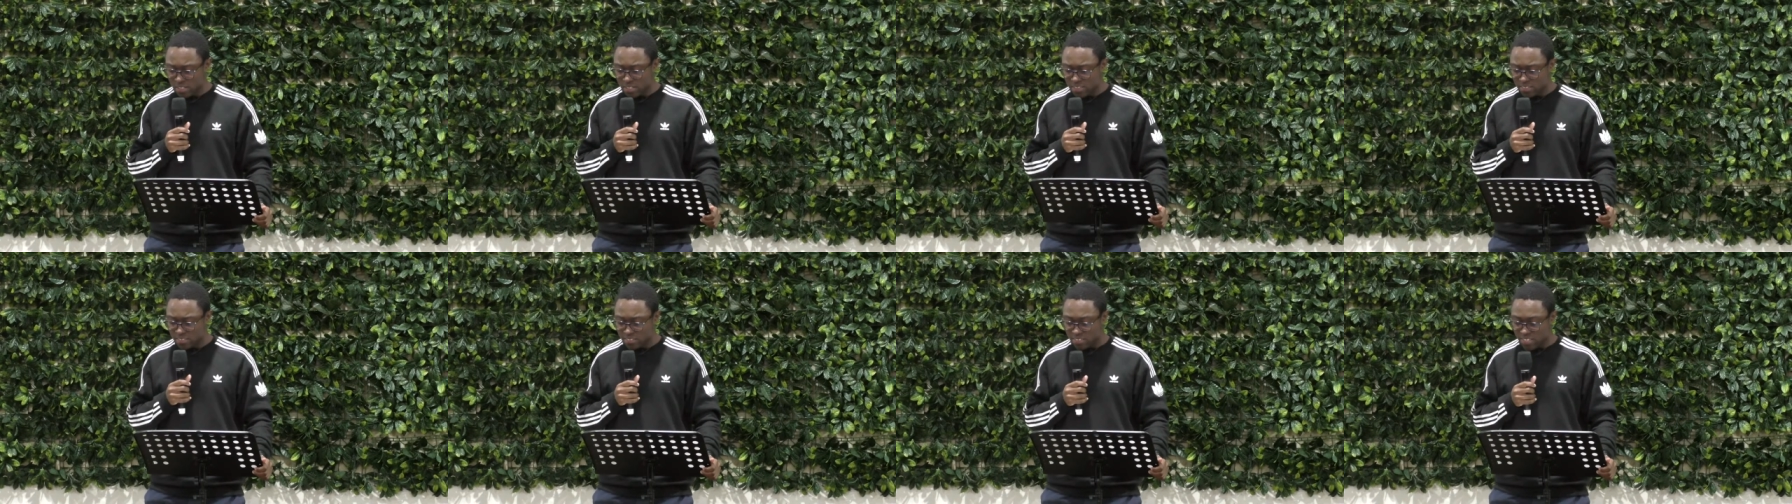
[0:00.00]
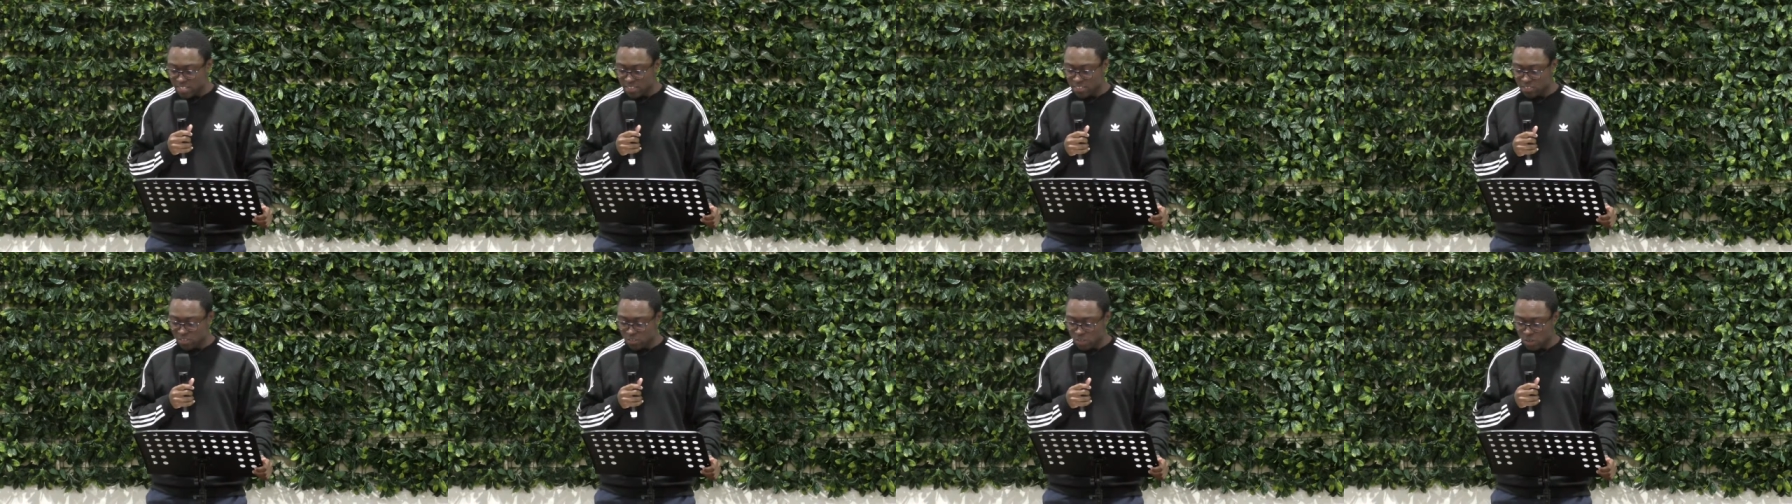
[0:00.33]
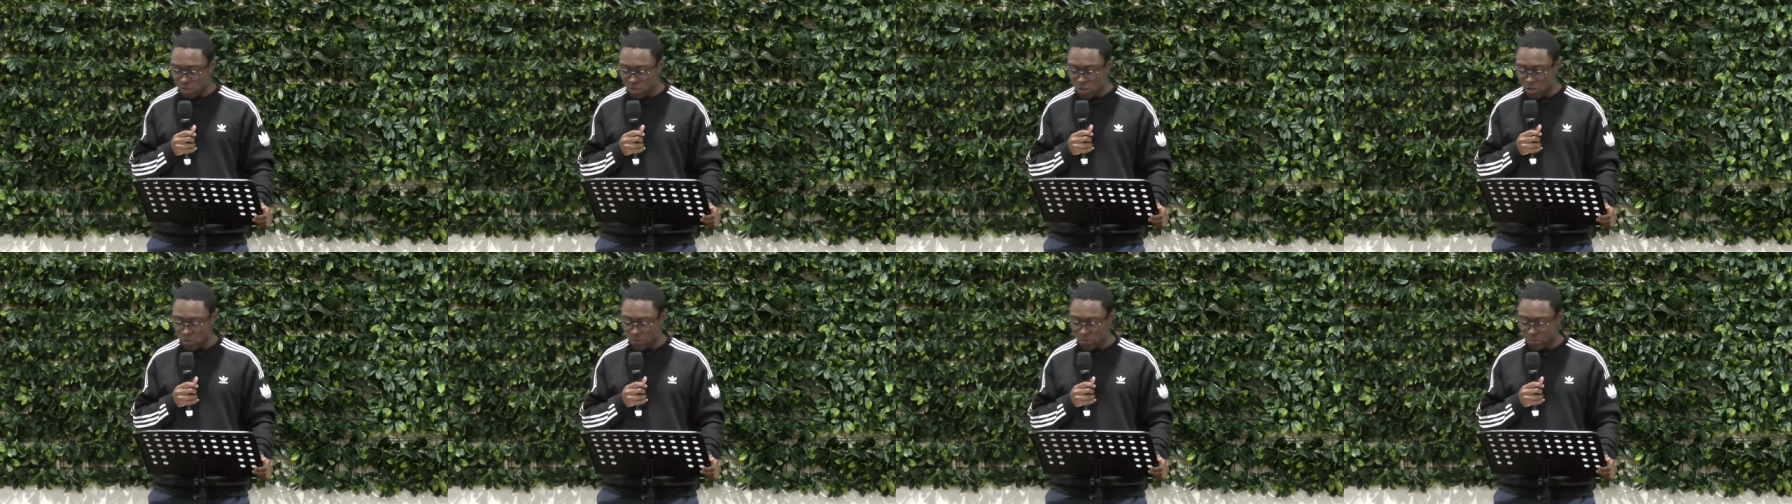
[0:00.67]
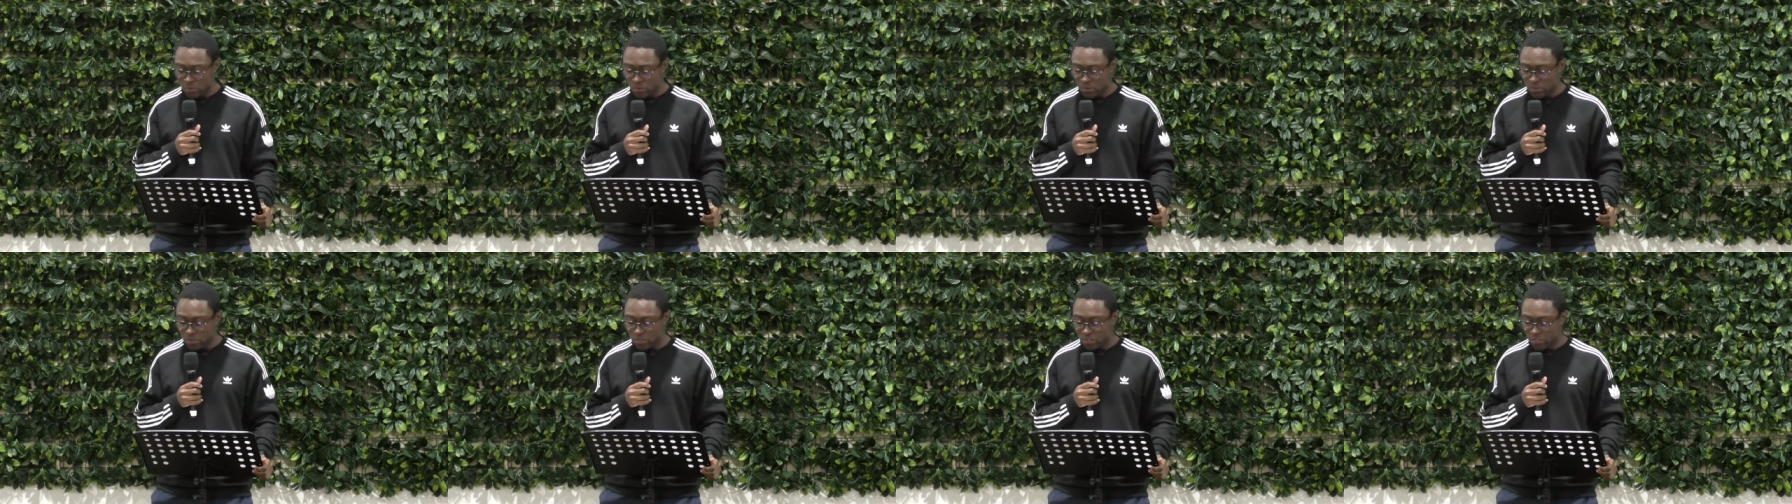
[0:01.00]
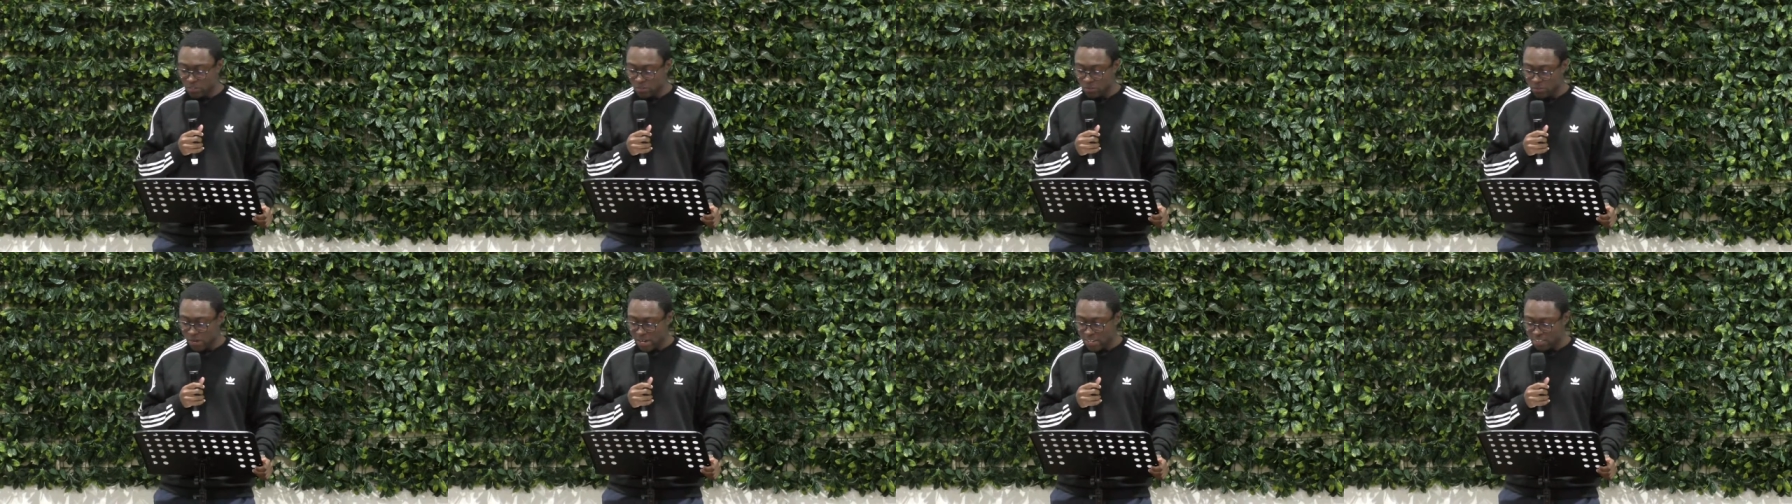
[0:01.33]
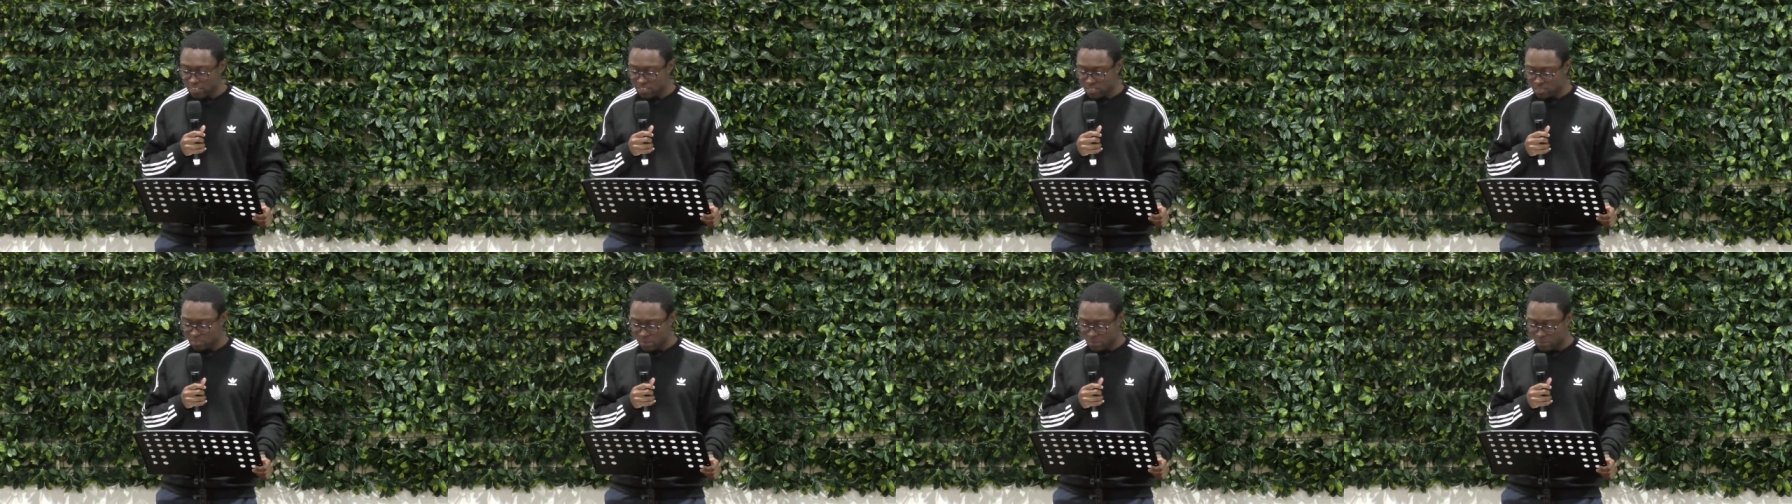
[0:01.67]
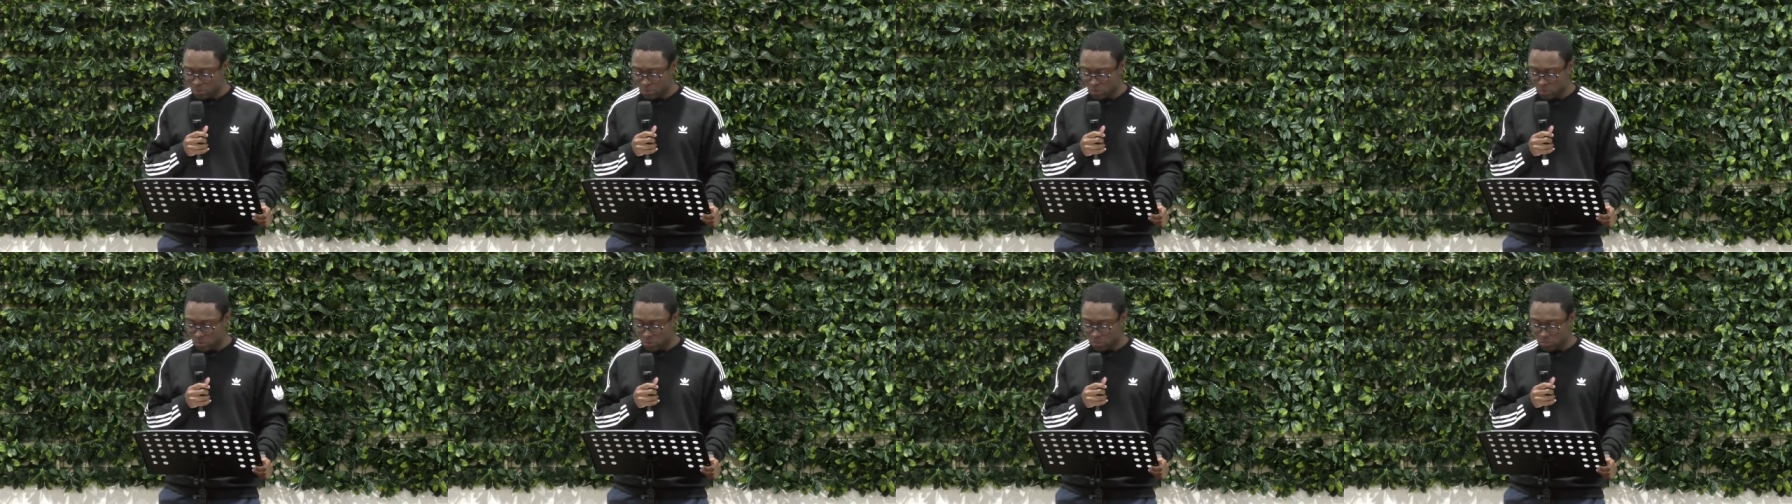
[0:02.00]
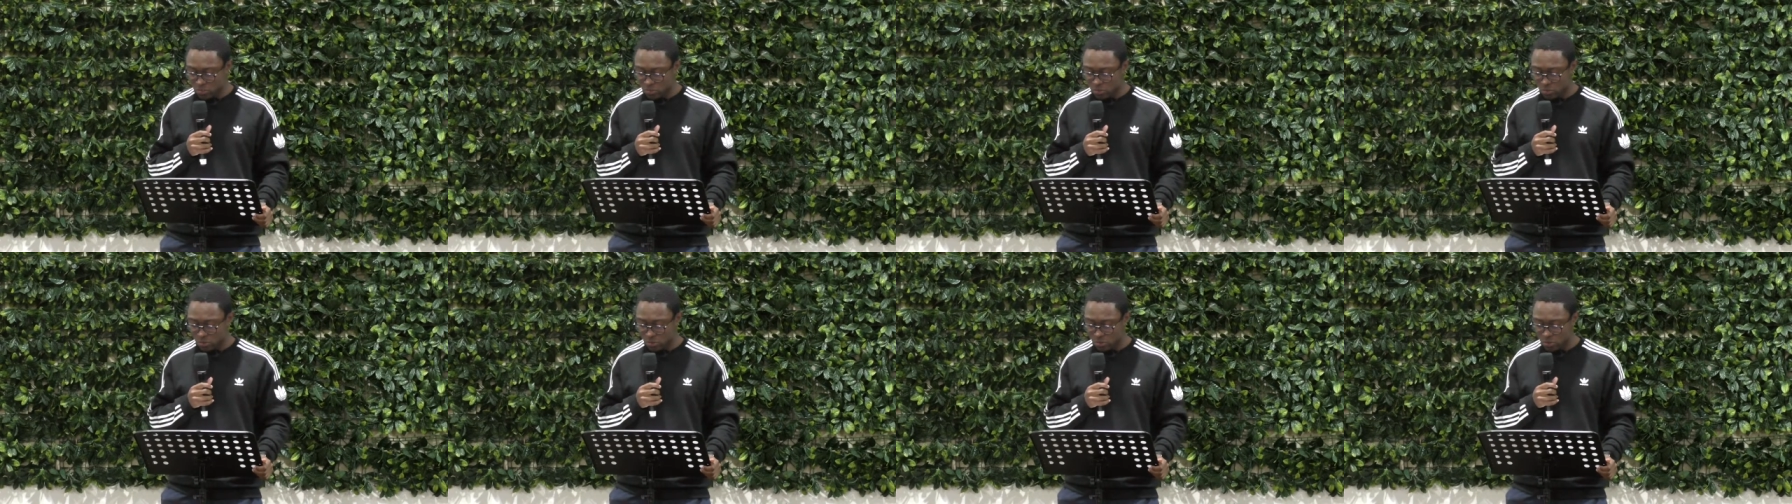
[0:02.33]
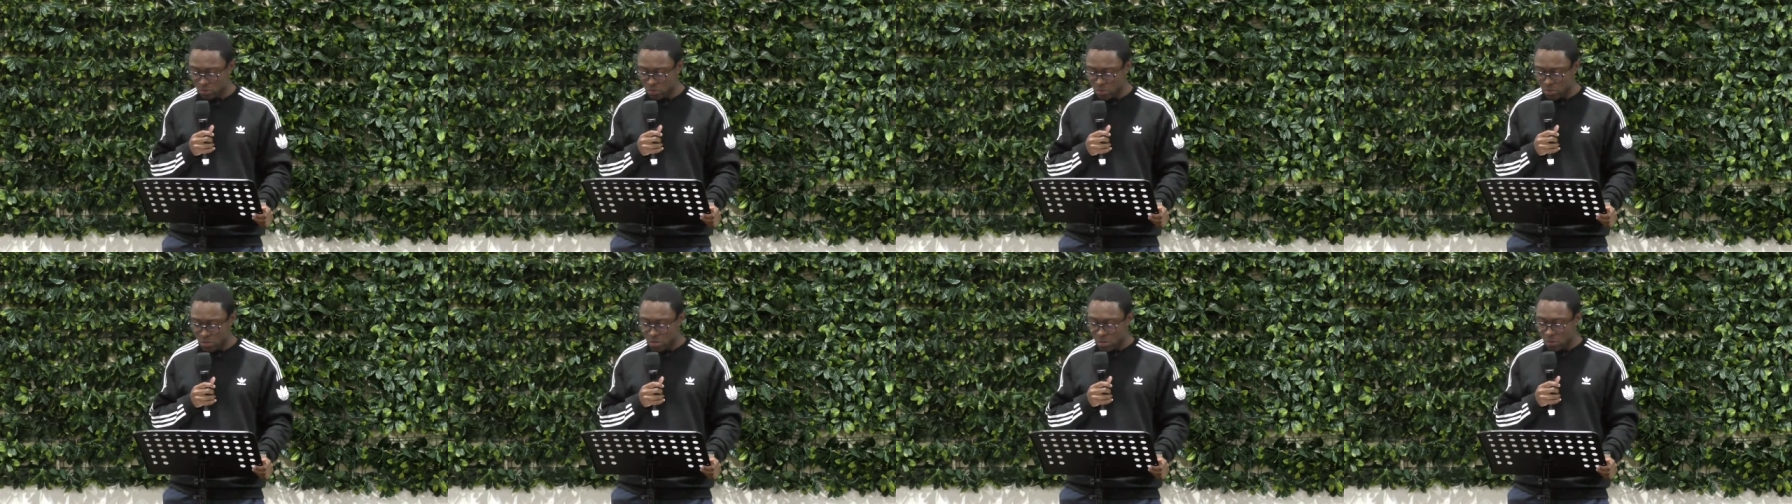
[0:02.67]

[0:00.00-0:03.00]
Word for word: set your hope on the grace to be brought to you